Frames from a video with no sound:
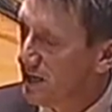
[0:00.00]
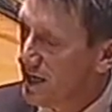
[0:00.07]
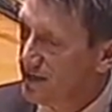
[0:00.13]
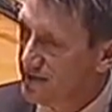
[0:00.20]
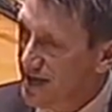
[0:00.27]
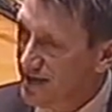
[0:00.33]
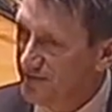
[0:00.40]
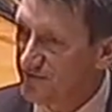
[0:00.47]

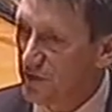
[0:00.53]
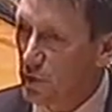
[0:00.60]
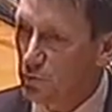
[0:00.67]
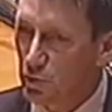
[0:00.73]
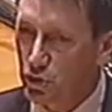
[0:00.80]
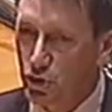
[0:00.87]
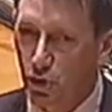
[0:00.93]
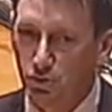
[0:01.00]
and that vote
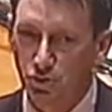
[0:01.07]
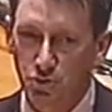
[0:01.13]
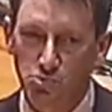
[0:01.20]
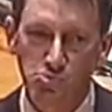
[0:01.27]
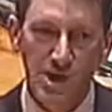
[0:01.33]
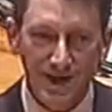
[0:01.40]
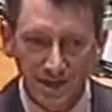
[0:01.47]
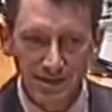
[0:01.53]
will go
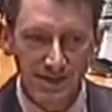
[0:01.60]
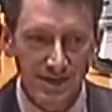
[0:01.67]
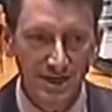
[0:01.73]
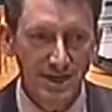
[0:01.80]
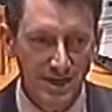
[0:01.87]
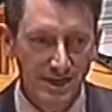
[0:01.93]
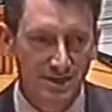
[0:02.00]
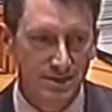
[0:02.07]
directly
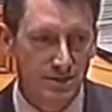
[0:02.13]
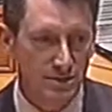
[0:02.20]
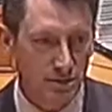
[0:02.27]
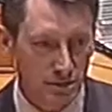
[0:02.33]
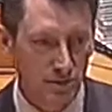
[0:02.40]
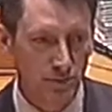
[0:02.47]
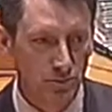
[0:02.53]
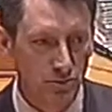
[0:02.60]

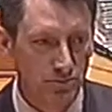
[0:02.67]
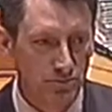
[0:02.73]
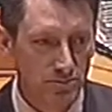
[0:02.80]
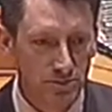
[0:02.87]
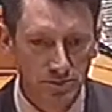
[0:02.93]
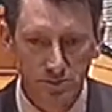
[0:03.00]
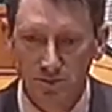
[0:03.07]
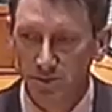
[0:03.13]
into
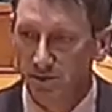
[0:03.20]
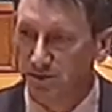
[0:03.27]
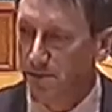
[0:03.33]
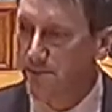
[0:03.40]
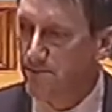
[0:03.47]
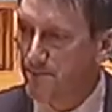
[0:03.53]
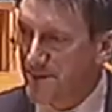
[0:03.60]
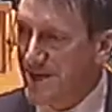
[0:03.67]
the
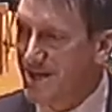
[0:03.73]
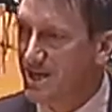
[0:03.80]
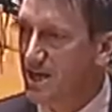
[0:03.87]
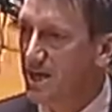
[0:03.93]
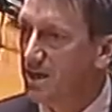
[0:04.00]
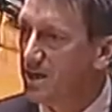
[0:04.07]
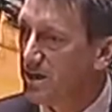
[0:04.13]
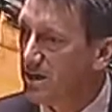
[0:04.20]

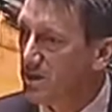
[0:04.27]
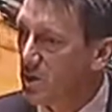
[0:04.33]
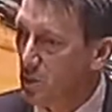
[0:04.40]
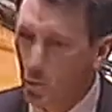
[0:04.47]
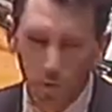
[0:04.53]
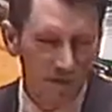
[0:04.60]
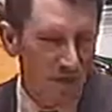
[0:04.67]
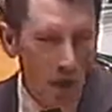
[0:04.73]
bin
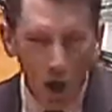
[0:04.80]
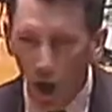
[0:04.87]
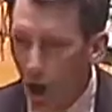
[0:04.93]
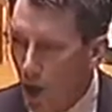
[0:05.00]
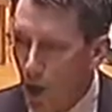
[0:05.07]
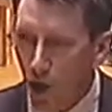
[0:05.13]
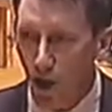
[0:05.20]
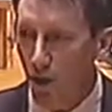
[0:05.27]
with
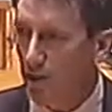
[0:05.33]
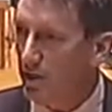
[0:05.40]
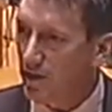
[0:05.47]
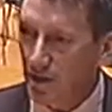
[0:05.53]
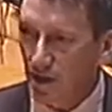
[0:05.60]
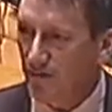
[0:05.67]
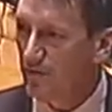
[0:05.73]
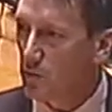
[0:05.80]

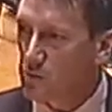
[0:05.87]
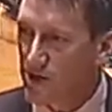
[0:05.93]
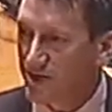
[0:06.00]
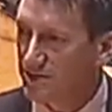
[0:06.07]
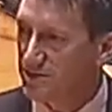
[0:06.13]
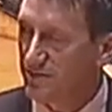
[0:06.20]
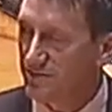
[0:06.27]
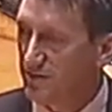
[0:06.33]
all of the
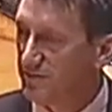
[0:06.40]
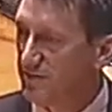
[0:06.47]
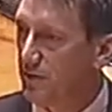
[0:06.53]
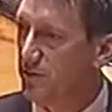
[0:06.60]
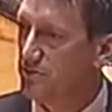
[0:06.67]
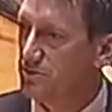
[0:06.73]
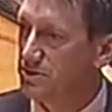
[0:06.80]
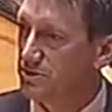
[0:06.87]
rest of the
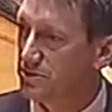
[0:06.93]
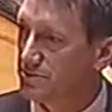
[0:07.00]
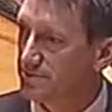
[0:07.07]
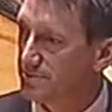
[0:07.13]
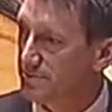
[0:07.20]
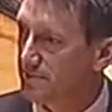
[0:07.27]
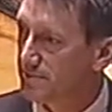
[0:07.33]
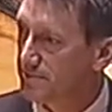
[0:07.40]
votes
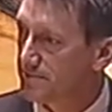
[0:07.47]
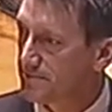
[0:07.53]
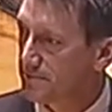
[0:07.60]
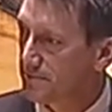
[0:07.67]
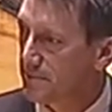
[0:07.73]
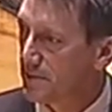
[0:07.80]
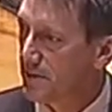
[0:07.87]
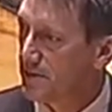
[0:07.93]

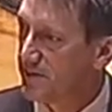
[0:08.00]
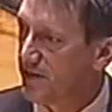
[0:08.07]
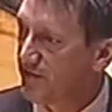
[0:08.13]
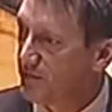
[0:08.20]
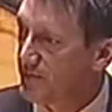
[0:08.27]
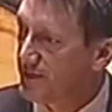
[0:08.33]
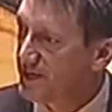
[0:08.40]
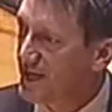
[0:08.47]
that
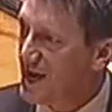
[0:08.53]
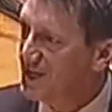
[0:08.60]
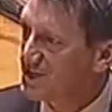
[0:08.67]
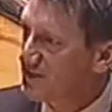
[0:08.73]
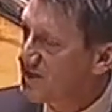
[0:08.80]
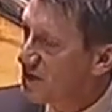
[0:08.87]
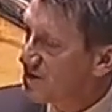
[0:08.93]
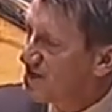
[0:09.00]
have been cast,
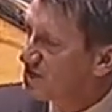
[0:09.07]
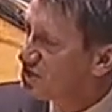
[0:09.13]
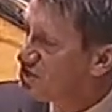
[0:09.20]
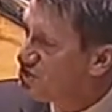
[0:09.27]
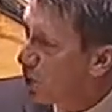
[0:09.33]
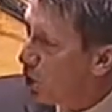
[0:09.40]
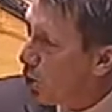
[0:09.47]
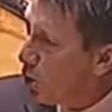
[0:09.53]
and there is
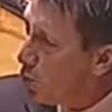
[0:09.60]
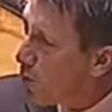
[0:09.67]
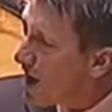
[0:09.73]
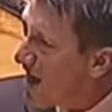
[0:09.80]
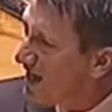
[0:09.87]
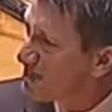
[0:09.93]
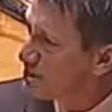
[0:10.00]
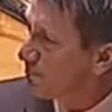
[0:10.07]
no
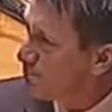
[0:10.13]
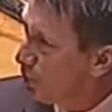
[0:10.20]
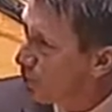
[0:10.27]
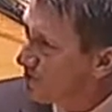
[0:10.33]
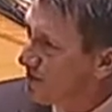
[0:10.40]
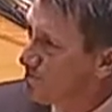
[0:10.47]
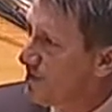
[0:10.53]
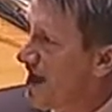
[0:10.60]
way to
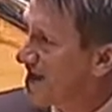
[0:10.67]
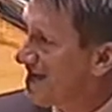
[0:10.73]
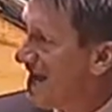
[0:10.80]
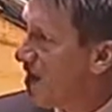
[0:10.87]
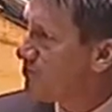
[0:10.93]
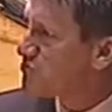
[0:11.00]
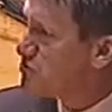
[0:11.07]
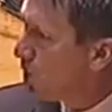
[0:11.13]
pull it back
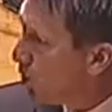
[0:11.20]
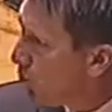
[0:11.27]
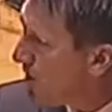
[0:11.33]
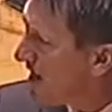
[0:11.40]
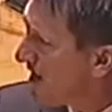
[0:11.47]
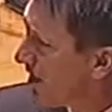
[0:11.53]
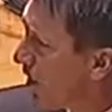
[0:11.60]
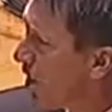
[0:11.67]
out. No
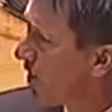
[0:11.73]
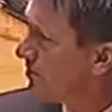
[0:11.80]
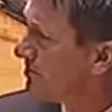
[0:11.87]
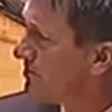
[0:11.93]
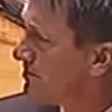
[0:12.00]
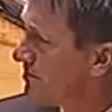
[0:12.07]
way at all.